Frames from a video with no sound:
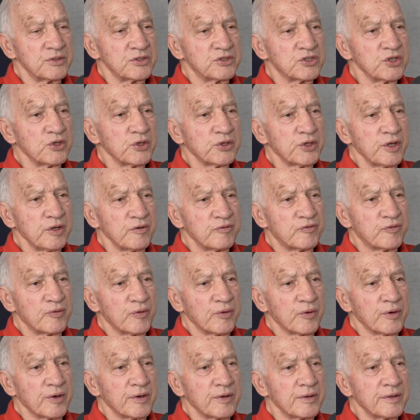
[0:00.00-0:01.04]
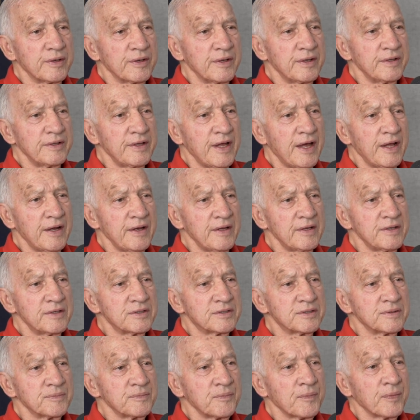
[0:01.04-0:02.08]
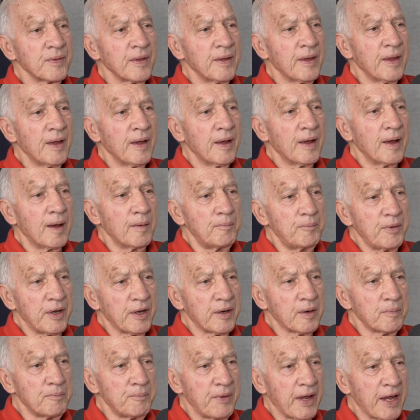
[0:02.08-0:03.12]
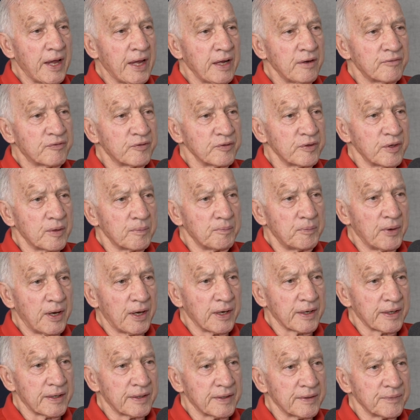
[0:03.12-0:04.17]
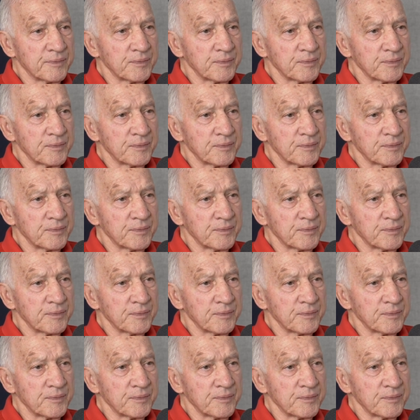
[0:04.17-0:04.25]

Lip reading: is looking for, and that is a better bang for their buck.